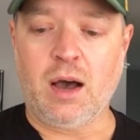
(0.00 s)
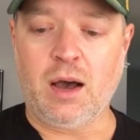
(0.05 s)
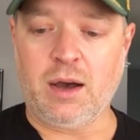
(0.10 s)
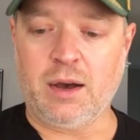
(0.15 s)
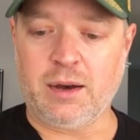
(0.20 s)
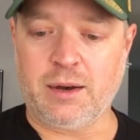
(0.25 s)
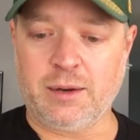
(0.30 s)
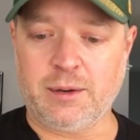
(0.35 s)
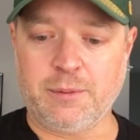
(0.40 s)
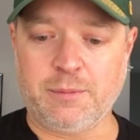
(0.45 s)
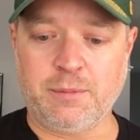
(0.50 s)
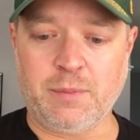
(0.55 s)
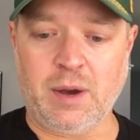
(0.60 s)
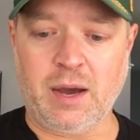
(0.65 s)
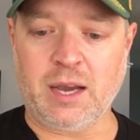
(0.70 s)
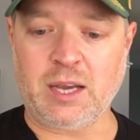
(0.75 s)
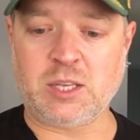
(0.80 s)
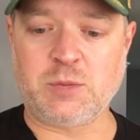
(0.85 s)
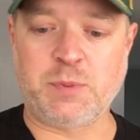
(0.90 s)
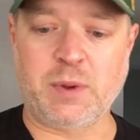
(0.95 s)

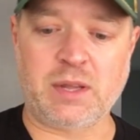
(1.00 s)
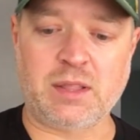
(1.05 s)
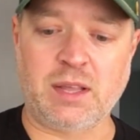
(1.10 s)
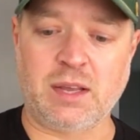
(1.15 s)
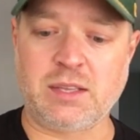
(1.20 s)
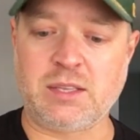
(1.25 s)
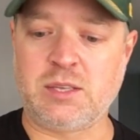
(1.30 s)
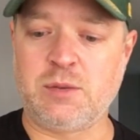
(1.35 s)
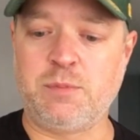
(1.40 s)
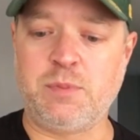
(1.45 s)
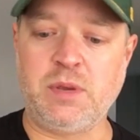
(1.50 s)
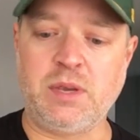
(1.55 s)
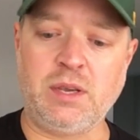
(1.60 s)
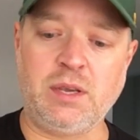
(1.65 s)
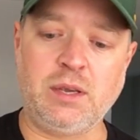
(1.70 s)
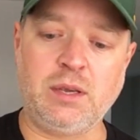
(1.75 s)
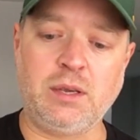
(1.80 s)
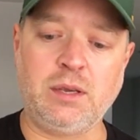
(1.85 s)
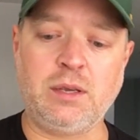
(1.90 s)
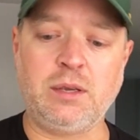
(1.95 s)
I expect that to
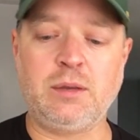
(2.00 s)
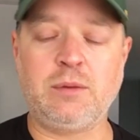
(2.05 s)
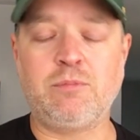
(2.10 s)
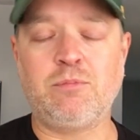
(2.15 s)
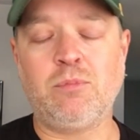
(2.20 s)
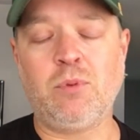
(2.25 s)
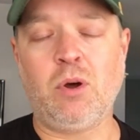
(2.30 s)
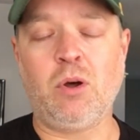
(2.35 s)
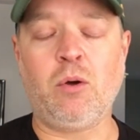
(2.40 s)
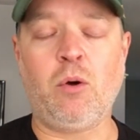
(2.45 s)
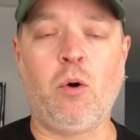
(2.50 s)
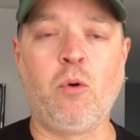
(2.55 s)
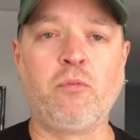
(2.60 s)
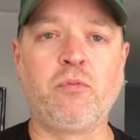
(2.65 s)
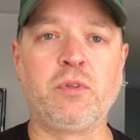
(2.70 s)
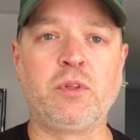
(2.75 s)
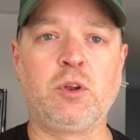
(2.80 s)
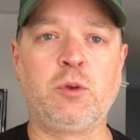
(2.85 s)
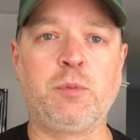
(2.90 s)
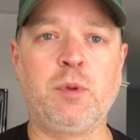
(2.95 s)
be,
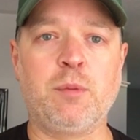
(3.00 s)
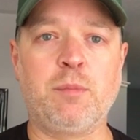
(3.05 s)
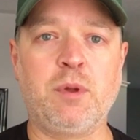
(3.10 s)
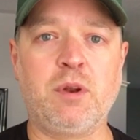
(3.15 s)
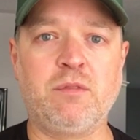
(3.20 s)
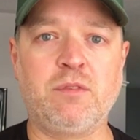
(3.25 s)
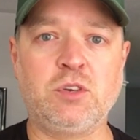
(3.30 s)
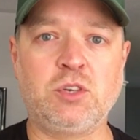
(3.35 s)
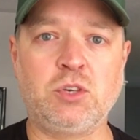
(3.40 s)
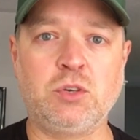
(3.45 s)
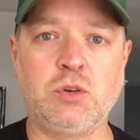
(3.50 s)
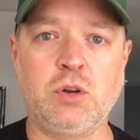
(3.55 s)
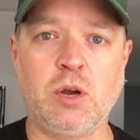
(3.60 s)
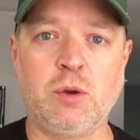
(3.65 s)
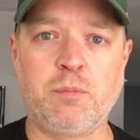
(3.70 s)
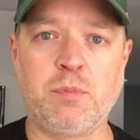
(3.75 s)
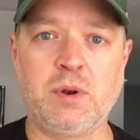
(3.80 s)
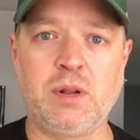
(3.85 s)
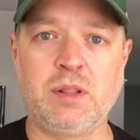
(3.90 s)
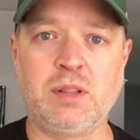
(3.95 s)
hopefully it'll be a bit of a
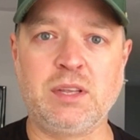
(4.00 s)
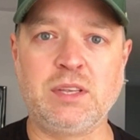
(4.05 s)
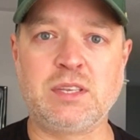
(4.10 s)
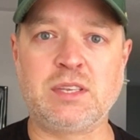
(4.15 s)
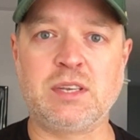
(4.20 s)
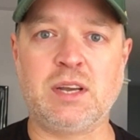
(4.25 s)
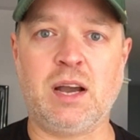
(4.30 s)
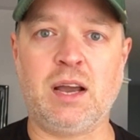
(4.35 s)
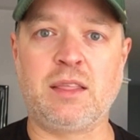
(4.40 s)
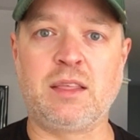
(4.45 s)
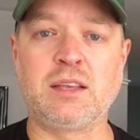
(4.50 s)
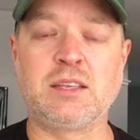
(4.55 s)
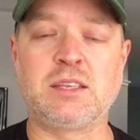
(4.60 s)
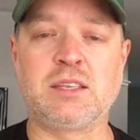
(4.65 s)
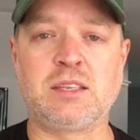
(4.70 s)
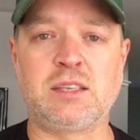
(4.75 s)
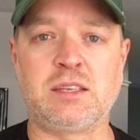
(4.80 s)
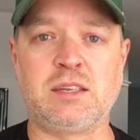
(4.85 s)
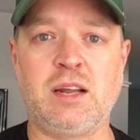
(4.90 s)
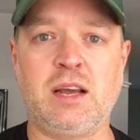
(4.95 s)
shootout, but at least I think
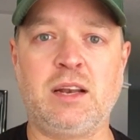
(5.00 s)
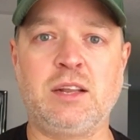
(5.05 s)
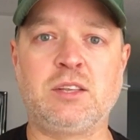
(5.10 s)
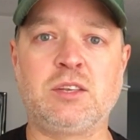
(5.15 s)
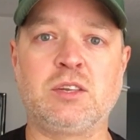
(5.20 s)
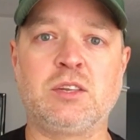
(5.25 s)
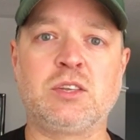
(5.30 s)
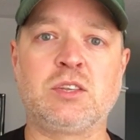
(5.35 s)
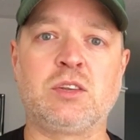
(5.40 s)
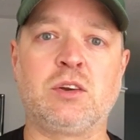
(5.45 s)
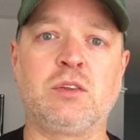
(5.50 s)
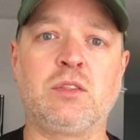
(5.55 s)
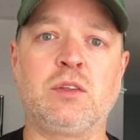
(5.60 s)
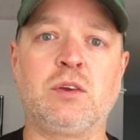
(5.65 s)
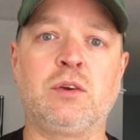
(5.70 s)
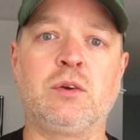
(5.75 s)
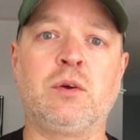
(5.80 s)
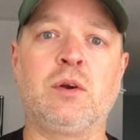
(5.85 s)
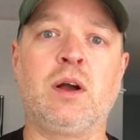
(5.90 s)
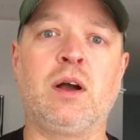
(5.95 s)
Cincinnati's going to start
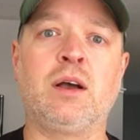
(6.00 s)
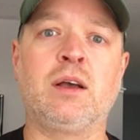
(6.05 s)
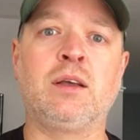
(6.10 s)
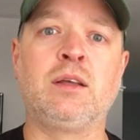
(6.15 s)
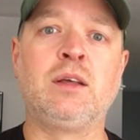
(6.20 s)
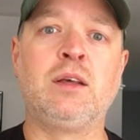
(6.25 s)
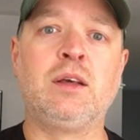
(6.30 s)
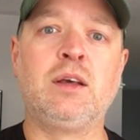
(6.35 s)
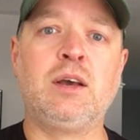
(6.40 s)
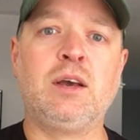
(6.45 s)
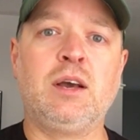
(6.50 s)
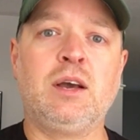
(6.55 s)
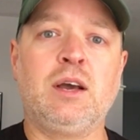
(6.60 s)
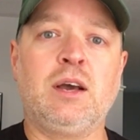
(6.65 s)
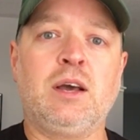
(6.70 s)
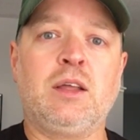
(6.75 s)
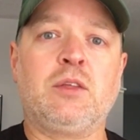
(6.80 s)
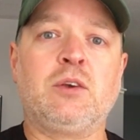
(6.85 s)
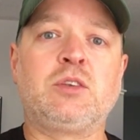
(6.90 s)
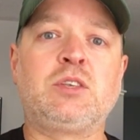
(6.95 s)

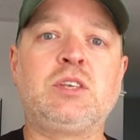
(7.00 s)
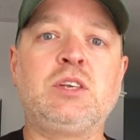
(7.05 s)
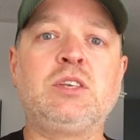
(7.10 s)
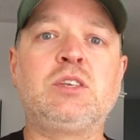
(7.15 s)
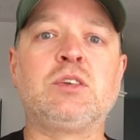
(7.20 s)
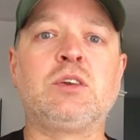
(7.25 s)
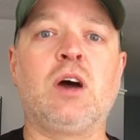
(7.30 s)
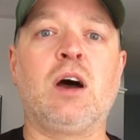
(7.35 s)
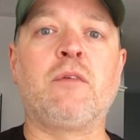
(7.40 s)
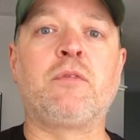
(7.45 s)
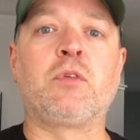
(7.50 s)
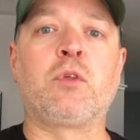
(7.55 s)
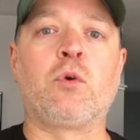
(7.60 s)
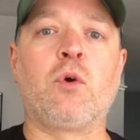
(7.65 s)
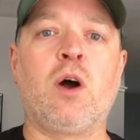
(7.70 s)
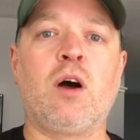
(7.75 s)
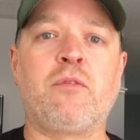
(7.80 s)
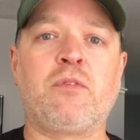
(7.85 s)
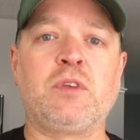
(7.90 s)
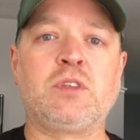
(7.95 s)
their season off with their
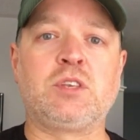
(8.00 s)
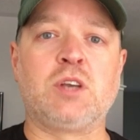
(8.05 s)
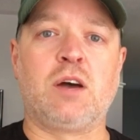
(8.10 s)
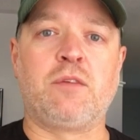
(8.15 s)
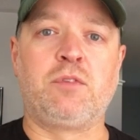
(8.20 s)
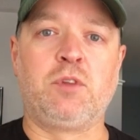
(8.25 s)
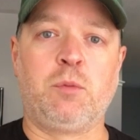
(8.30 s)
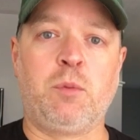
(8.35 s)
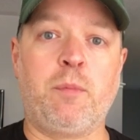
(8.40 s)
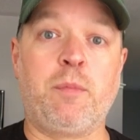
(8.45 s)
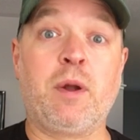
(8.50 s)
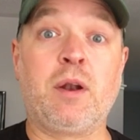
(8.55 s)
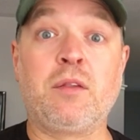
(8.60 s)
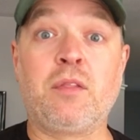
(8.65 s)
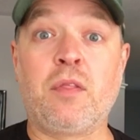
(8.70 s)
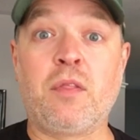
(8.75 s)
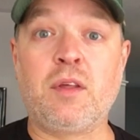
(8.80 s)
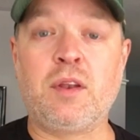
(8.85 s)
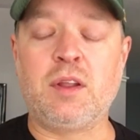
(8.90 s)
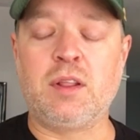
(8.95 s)
offense off a little bit better
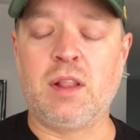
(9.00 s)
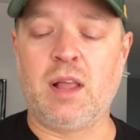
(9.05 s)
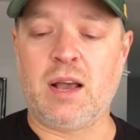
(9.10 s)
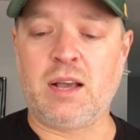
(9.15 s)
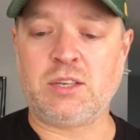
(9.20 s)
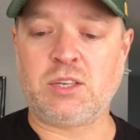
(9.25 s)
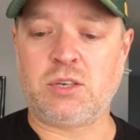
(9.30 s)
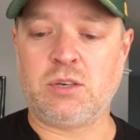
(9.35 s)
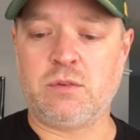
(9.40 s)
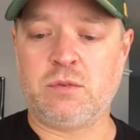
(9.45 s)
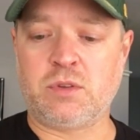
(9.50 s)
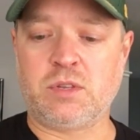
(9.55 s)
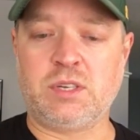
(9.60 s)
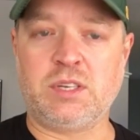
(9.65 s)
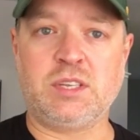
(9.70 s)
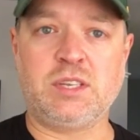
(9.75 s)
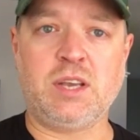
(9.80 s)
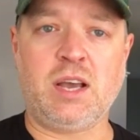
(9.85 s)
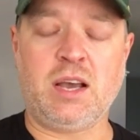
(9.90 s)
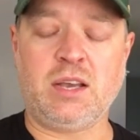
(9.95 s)
than they did last year. It was a
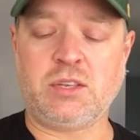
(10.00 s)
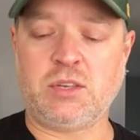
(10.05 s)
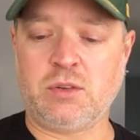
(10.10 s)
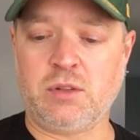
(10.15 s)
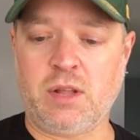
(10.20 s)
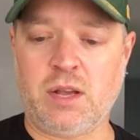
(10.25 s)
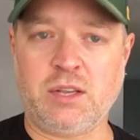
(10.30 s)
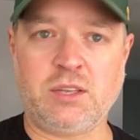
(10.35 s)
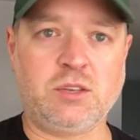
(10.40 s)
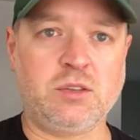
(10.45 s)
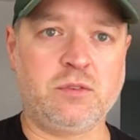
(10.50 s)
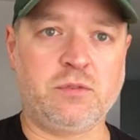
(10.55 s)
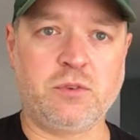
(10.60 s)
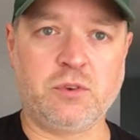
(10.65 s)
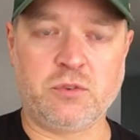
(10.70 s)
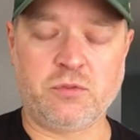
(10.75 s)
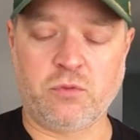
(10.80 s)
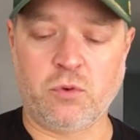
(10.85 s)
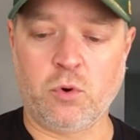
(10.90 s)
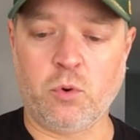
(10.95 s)
disaster last year, the
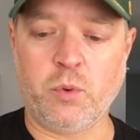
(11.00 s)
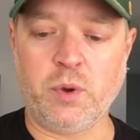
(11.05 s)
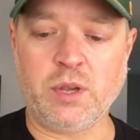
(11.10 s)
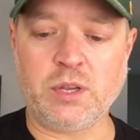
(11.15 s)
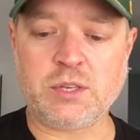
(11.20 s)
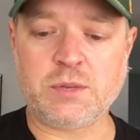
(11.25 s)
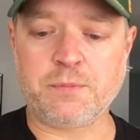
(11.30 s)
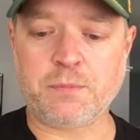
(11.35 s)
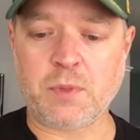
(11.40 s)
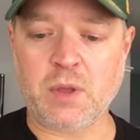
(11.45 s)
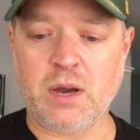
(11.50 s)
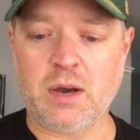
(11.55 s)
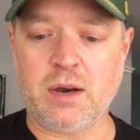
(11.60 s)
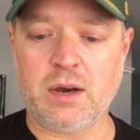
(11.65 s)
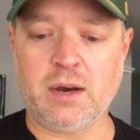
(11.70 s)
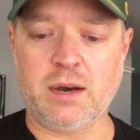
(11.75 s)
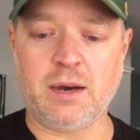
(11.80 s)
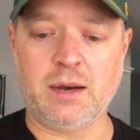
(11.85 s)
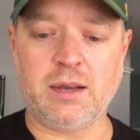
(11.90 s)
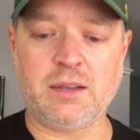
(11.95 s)
first 4 weeks.
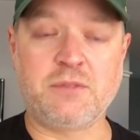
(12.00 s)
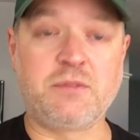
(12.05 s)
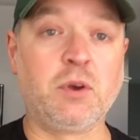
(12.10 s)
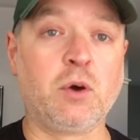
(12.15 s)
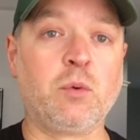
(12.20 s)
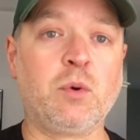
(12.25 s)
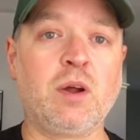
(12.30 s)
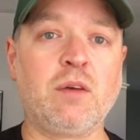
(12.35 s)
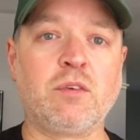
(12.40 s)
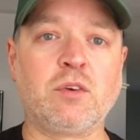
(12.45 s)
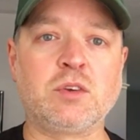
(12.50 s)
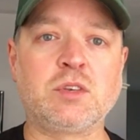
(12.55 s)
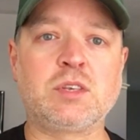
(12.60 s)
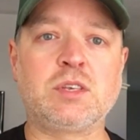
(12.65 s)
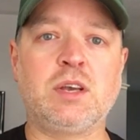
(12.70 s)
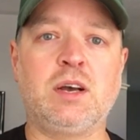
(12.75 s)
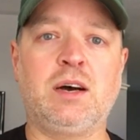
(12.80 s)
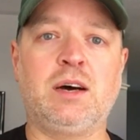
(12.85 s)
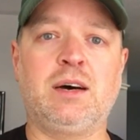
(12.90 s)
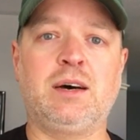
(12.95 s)
Phil
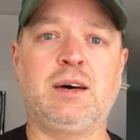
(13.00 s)
Rivers.